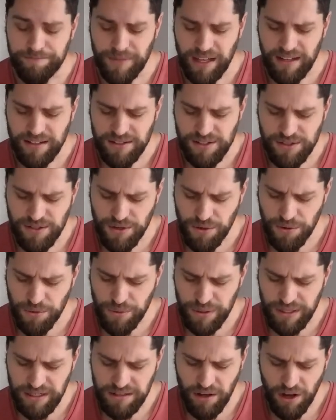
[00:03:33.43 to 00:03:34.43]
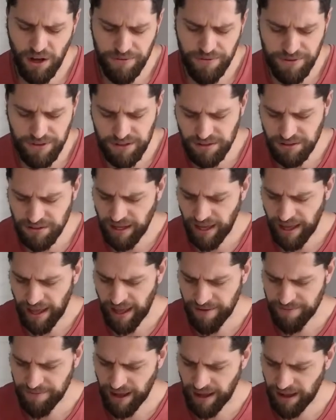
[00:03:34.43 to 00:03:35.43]
And so we often
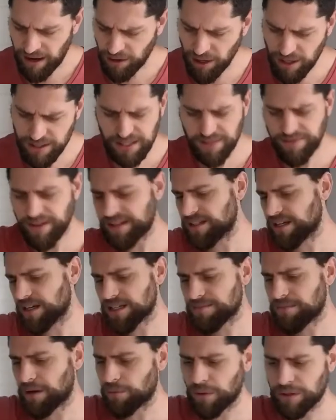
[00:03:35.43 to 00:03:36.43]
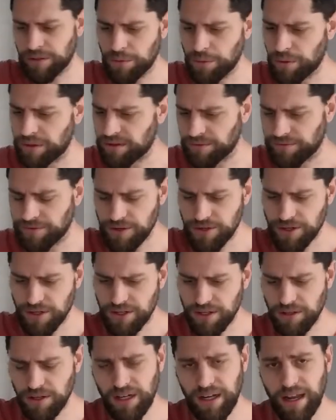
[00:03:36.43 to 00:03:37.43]
have lots of ideas about what we want the future
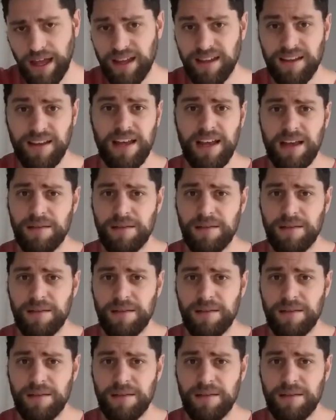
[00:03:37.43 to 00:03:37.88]
to look like,